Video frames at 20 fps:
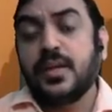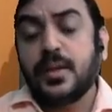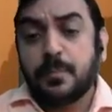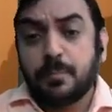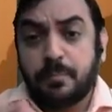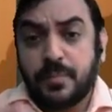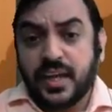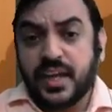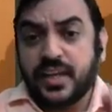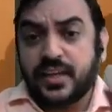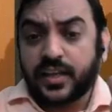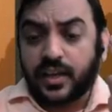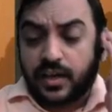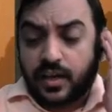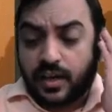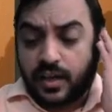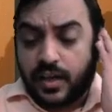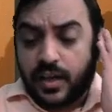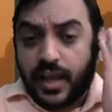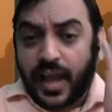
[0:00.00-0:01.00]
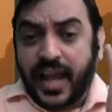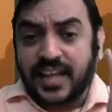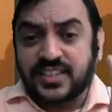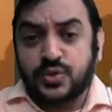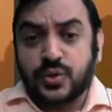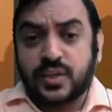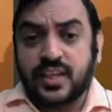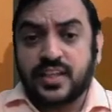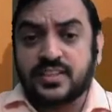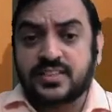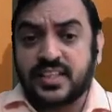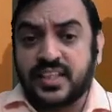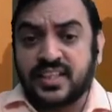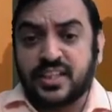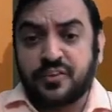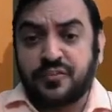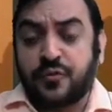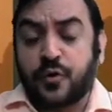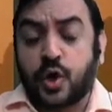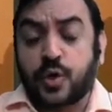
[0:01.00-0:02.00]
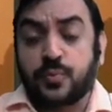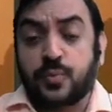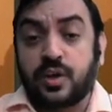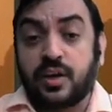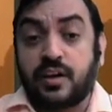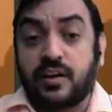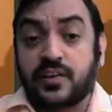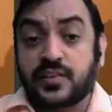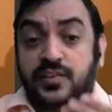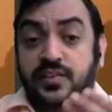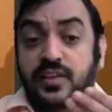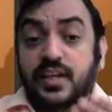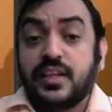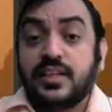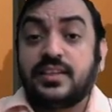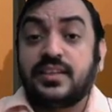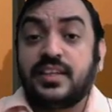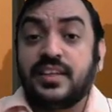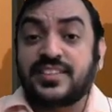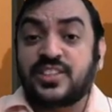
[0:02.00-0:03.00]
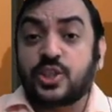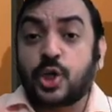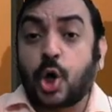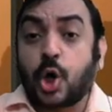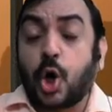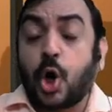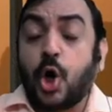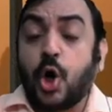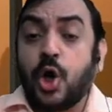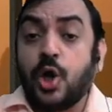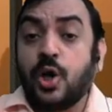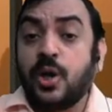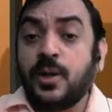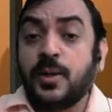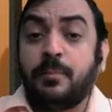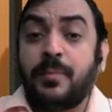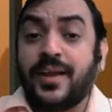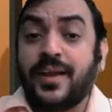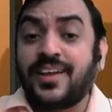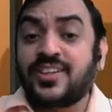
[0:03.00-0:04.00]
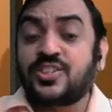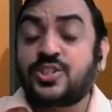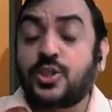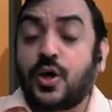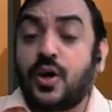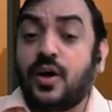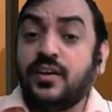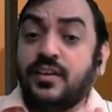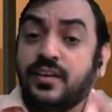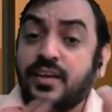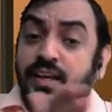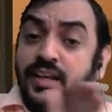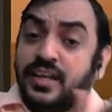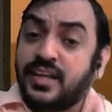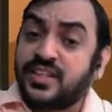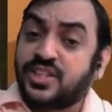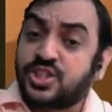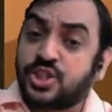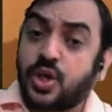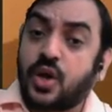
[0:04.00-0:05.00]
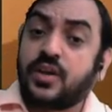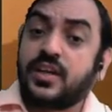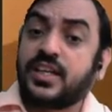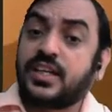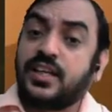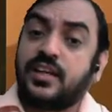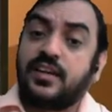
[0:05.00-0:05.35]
Beta, as you can see in the formulas, these are all based on historical